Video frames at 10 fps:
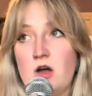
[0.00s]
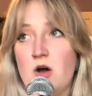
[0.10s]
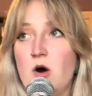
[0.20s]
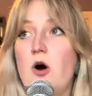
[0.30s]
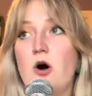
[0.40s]

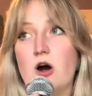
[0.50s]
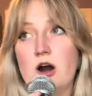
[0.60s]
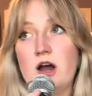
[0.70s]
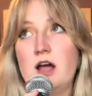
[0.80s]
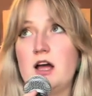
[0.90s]

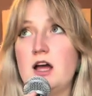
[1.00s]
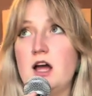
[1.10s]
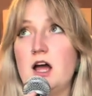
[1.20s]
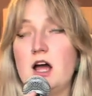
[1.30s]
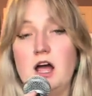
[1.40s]
or
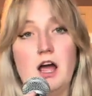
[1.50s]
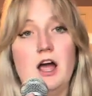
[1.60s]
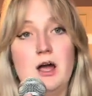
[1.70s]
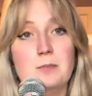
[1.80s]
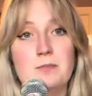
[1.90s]

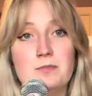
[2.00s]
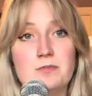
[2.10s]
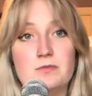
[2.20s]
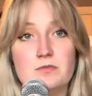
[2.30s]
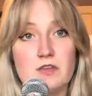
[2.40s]

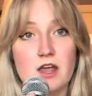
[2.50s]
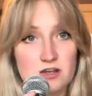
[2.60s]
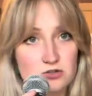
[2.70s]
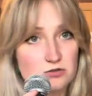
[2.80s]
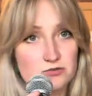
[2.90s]
they
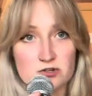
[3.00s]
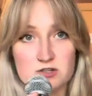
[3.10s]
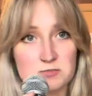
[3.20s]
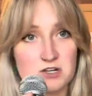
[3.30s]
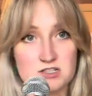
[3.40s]
don't have a choice
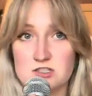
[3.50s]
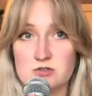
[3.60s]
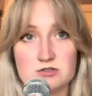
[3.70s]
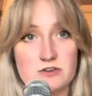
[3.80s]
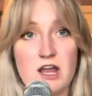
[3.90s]
because they
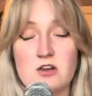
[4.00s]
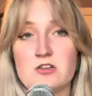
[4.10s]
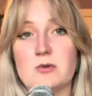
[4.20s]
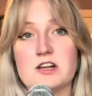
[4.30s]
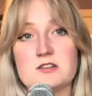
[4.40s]
don't have any other
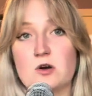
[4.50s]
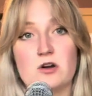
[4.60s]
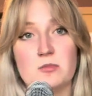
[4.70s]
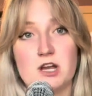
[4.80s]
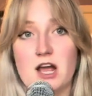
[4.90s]
way to earn
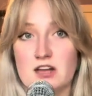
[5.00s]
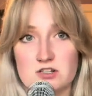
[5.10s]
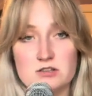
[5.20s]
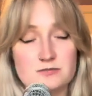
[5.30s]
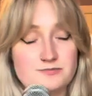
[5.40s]
money at
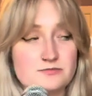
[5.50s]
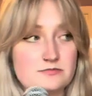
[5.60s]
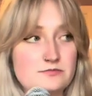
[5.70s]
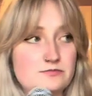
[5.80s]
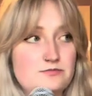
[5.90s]
all.
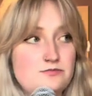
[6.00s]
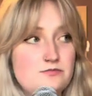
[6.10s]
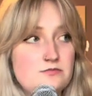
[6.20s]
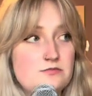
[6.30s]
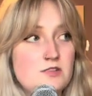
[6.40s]

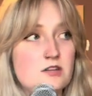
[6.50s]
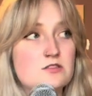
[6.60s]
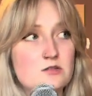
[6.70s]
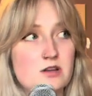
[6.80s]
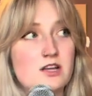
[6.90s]

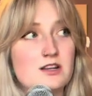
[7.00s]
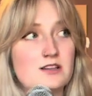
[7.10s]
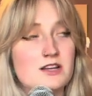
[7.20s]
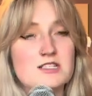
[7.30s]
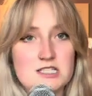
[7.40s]
So I think
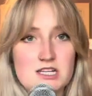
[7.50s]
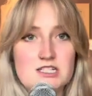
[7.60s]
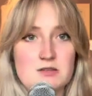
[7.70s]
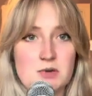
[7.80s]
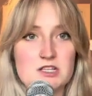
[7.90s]
this needs
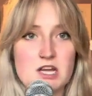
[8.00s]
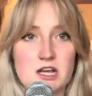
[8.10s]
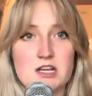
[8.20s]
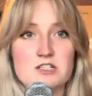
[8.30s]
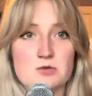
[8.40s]
to be
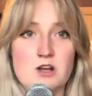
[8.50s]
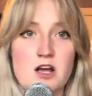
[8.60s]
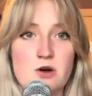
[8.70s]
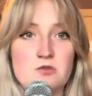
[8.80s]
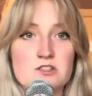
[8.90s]
taken into
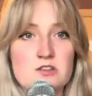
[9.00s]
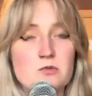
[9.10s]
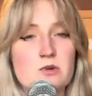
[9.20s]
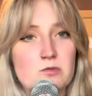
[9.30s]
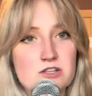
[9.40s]
account
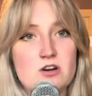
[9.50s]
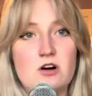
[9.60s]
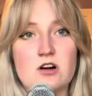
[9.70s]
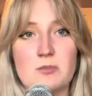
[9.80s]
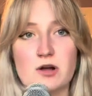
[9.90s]
when we
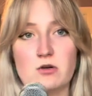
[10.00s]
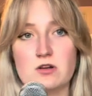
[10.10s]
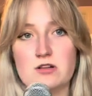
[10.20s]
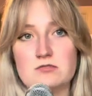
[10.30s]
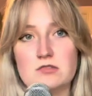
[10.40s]
talk about
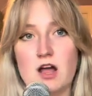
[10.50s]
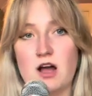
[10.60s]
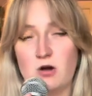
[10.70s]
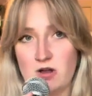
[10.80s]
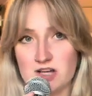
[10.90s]

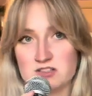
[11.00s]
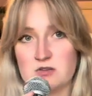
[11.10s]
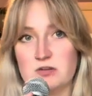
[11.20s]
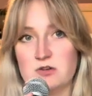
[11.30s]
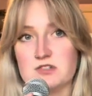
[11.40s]
how
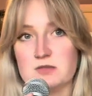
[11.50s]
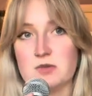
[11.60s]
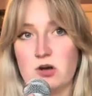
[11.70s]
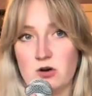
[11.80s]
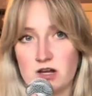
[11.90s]
SW is
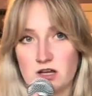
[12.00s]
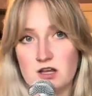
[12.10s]
empowering.